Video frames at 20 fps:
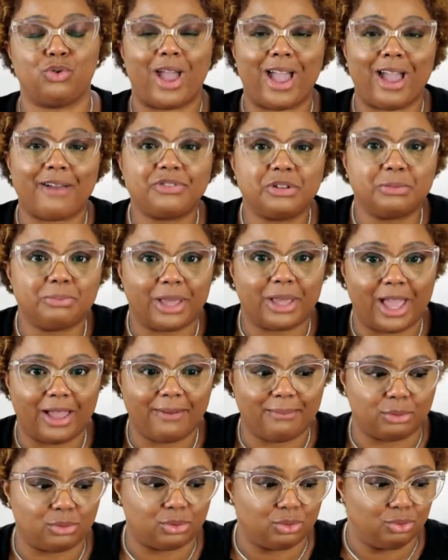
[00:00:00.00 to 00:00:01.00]
You have to be
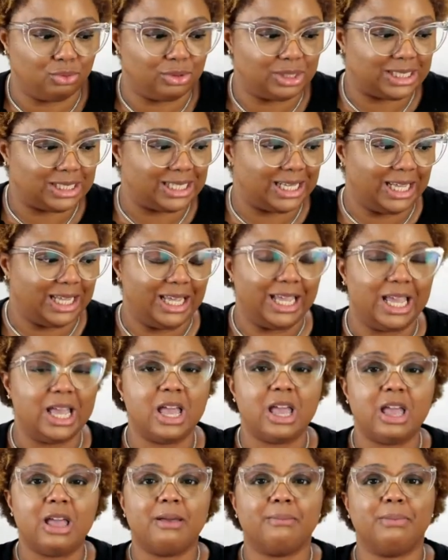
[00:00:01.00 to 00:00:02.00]
able to see,